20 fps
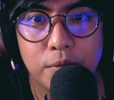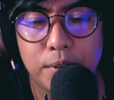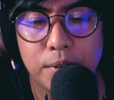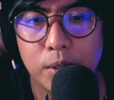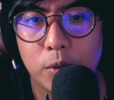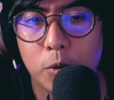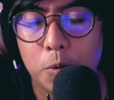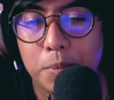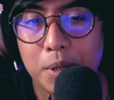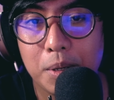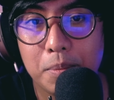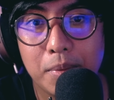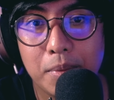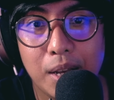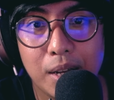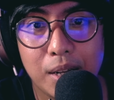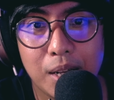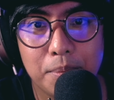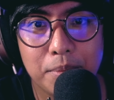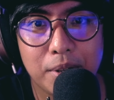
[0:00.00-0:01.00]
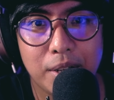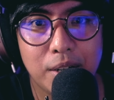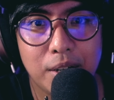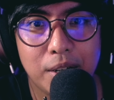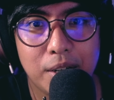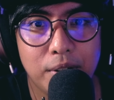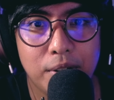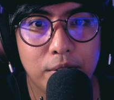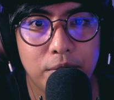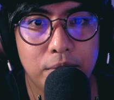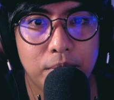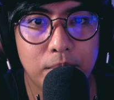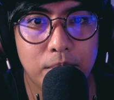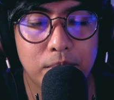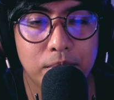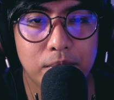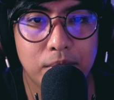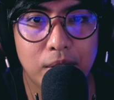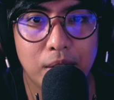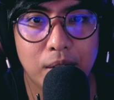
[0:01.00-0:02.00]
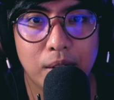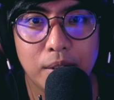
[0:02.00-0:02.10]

For an open back kind of headphone,